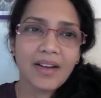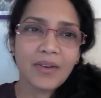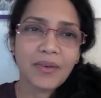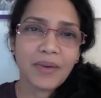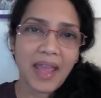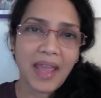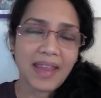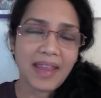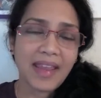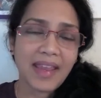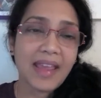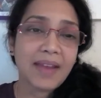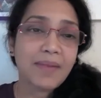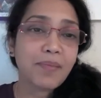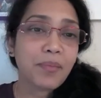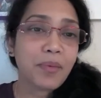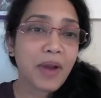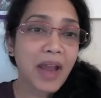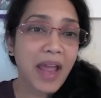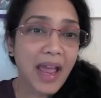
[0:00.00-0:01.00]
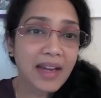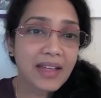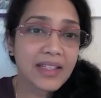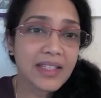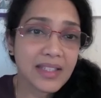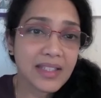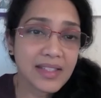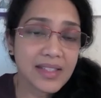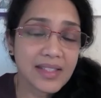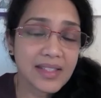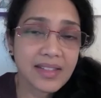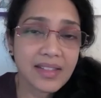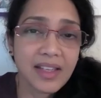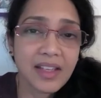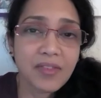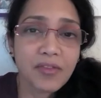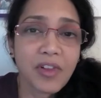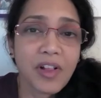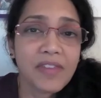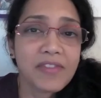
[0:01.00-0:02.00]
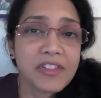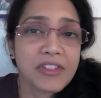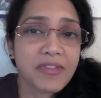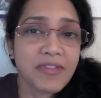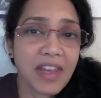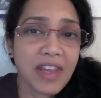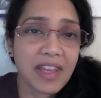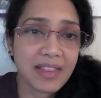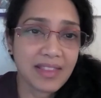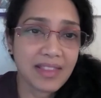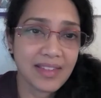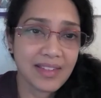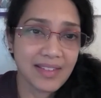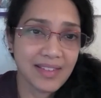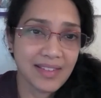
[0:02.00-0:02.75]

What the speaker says: Okay, and practice involves faith.